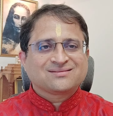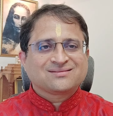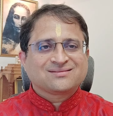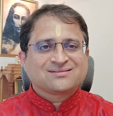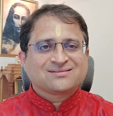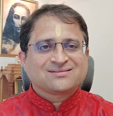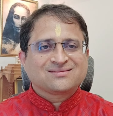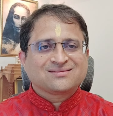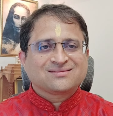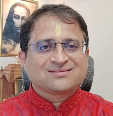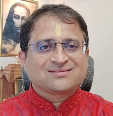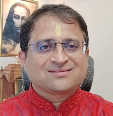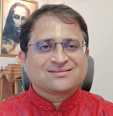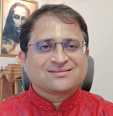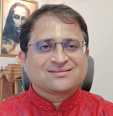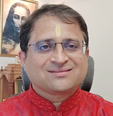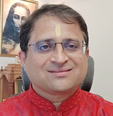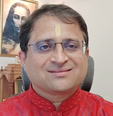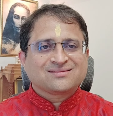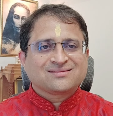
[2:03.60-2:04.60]

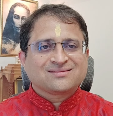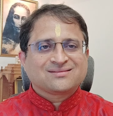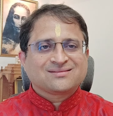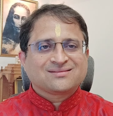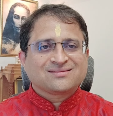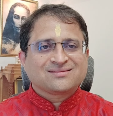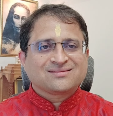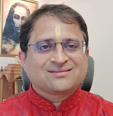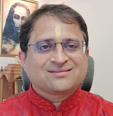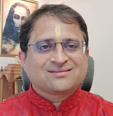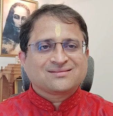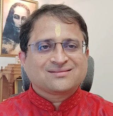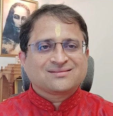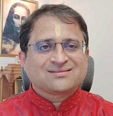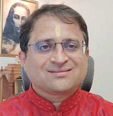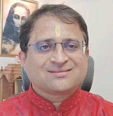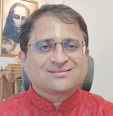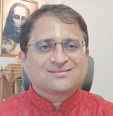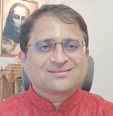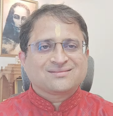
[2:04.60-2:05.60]

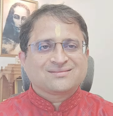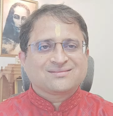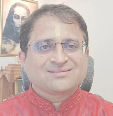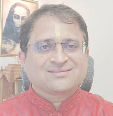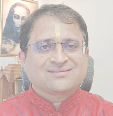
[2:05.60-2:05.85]
[no speech]